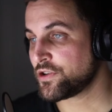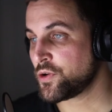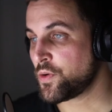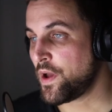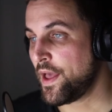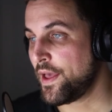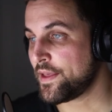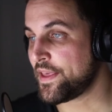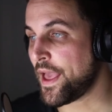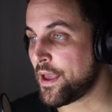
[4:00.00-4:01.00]
to
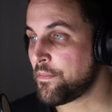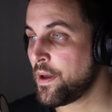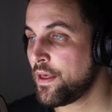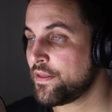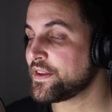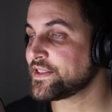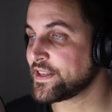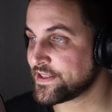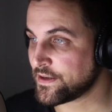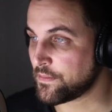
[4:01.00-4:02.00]
game the
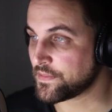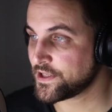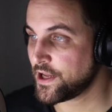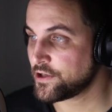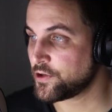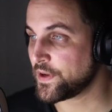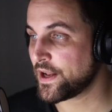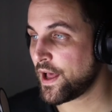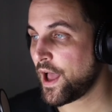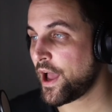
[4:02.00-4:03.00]
systems to get
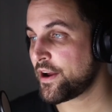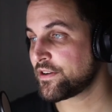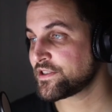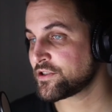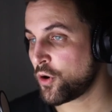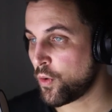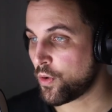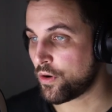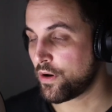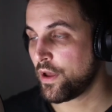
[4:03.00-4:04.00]
a higher
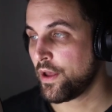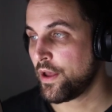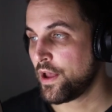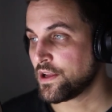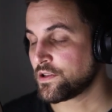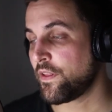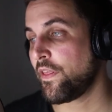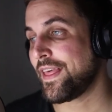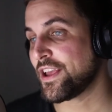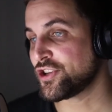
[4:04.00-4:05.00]
score so that
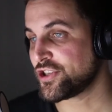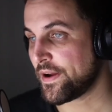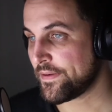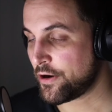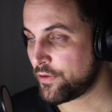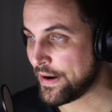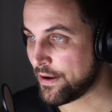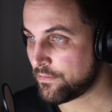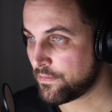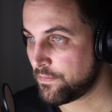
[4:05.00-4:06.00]
they can share it
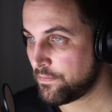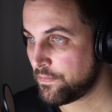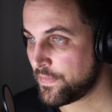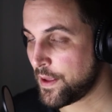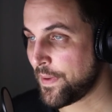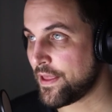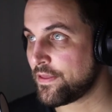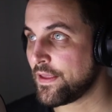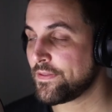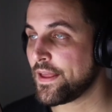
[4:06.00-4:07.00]
around. They might
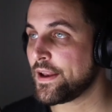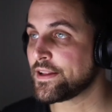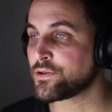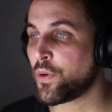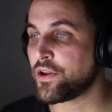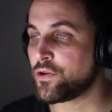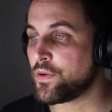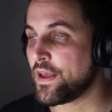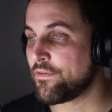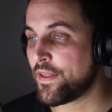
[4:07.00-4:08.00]
think that it's going to
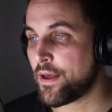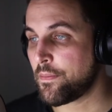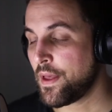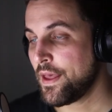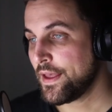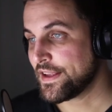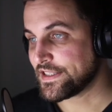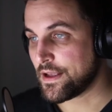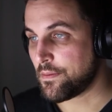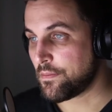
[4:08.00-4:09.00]
give them
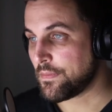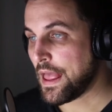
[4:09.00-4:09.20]
some